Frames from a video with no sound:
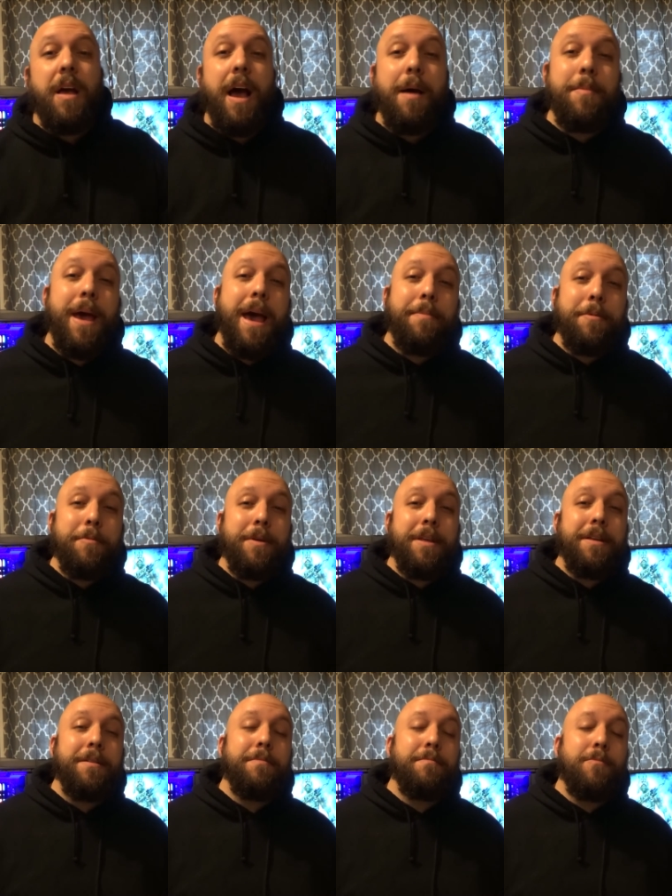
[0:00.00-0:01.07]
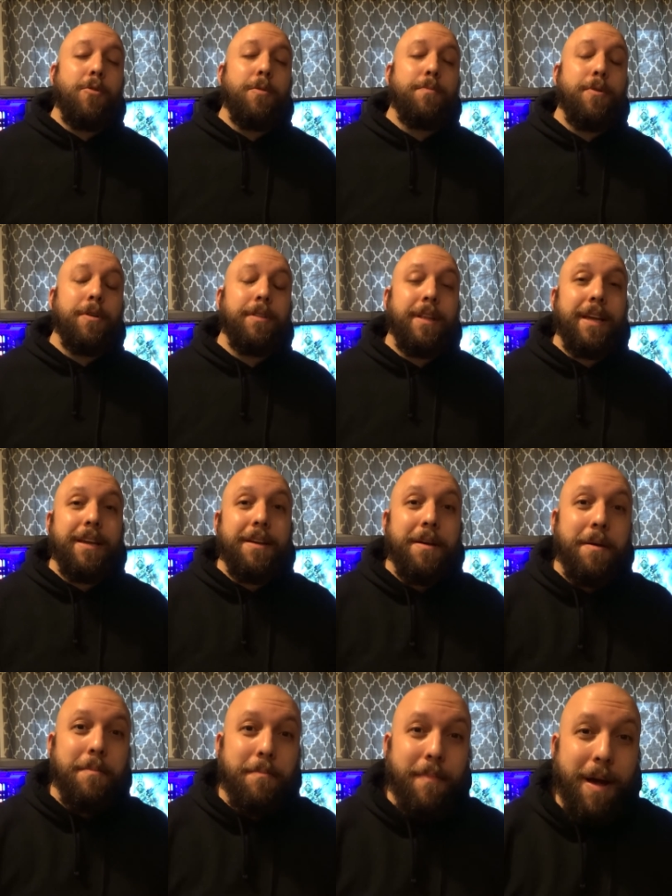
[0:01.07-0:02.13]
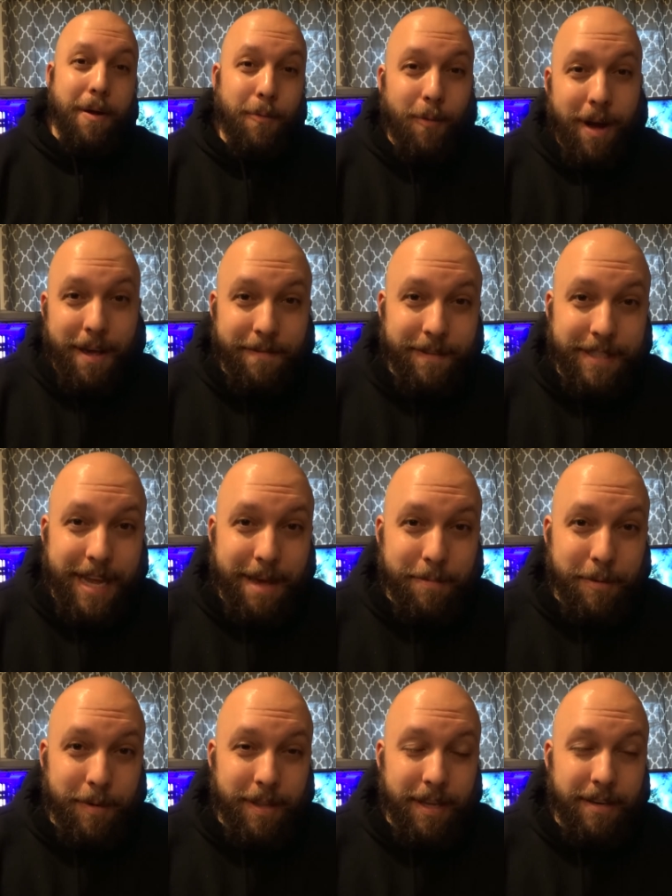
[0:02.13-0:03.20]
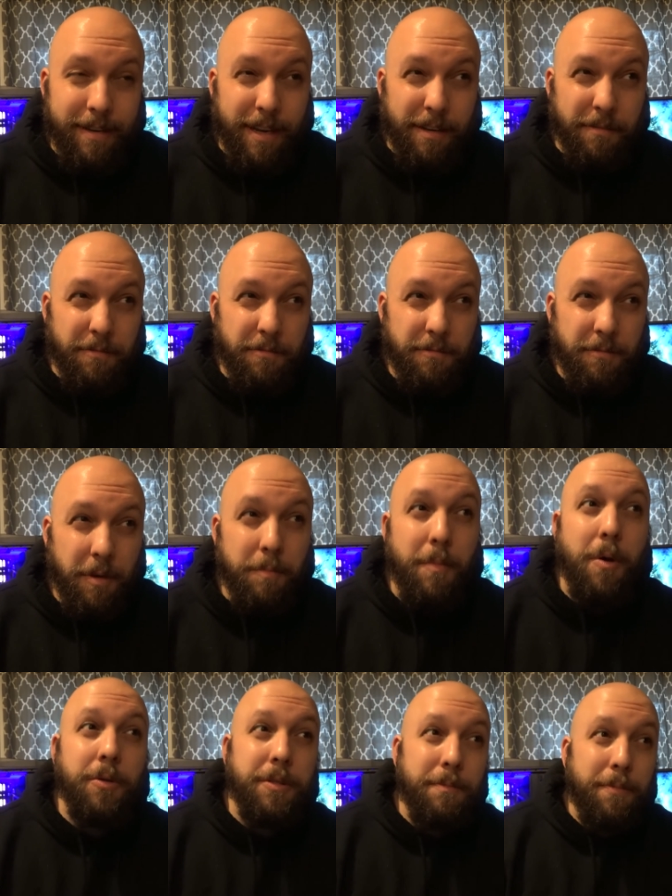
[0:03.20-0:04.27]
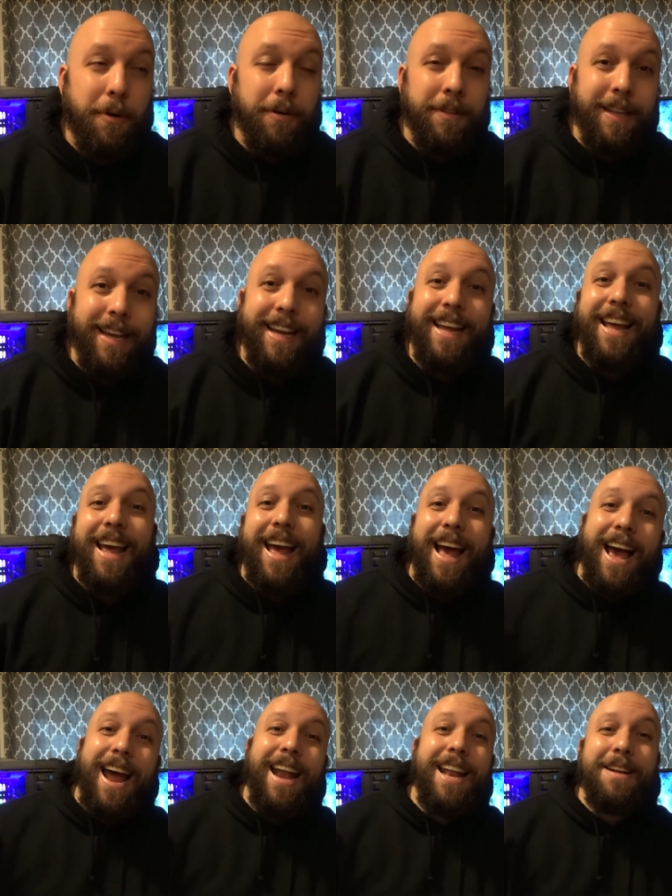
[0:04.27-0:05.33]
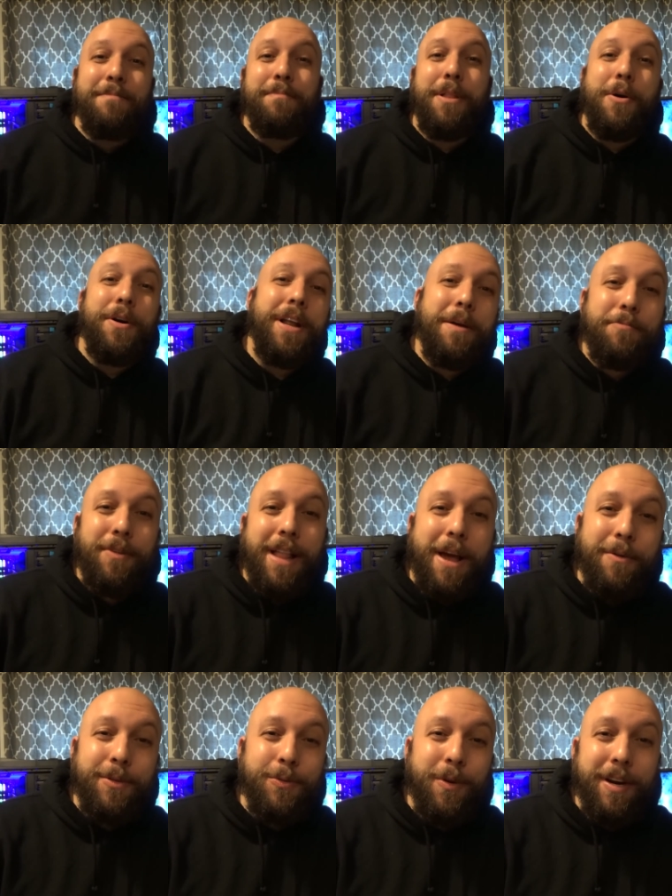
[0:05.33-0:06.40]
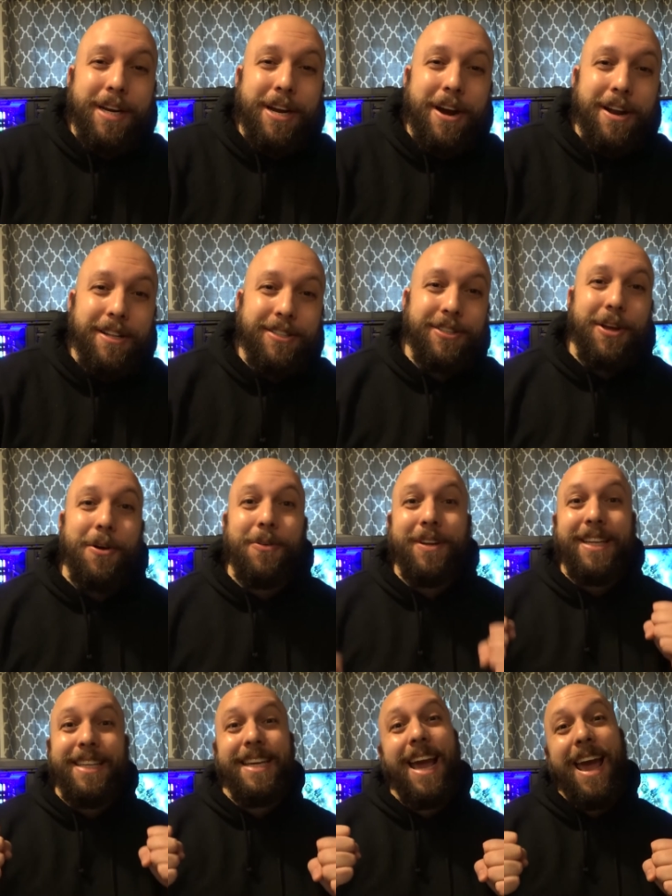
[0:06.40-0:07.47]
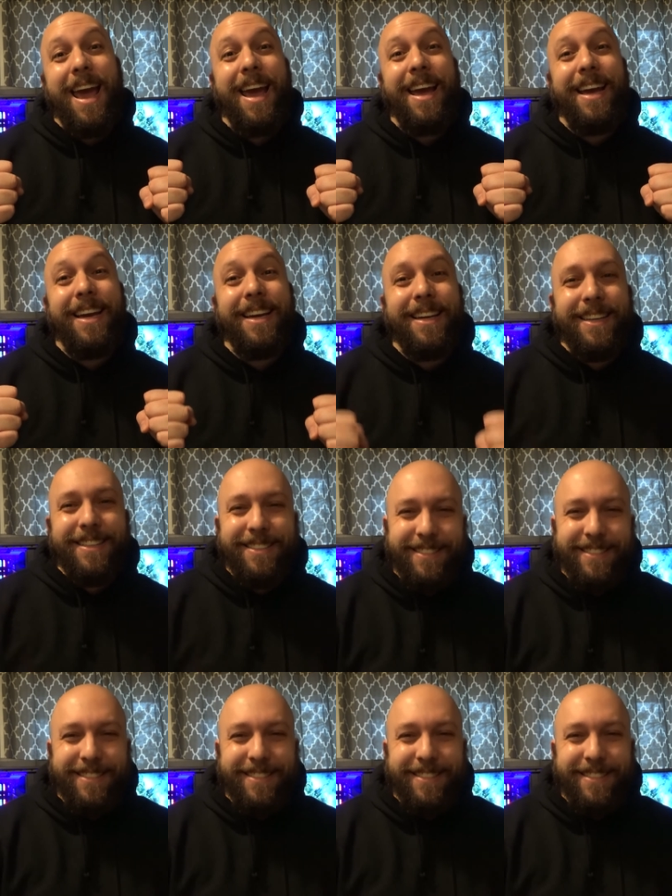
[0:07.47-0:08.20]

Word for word: I'm happy with it. More importantly, my wife is happy with it, and, well, most importantly, I didn't blow it up while I was working on it, so yay!